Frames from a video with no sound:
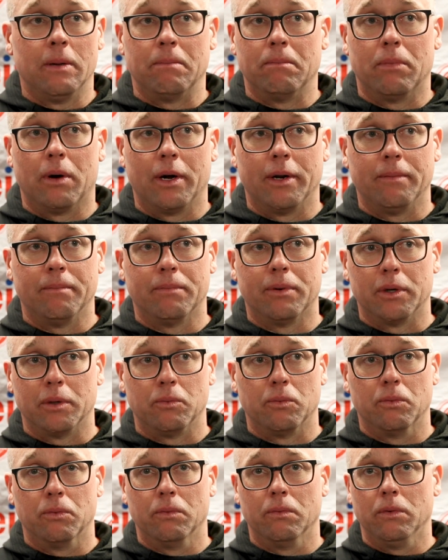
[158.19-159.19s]
But
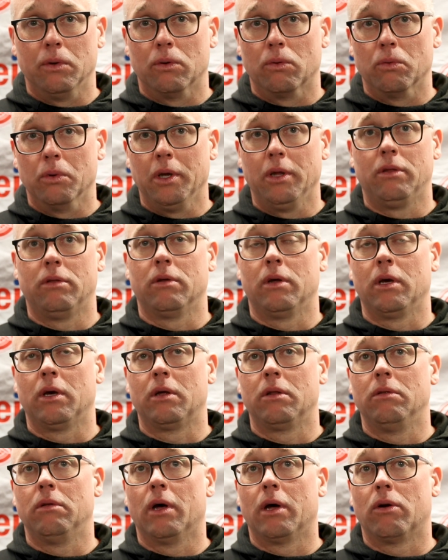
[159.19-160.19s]
we
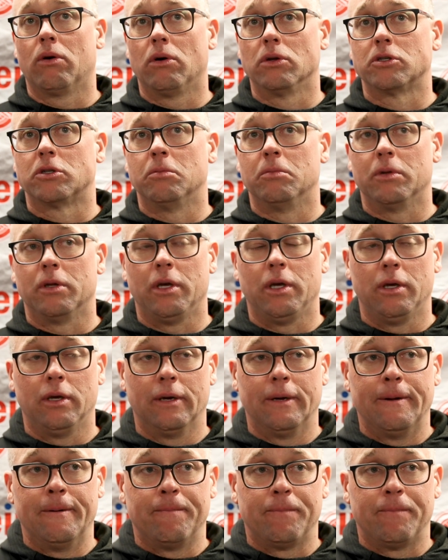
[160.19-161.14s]
think that ultimately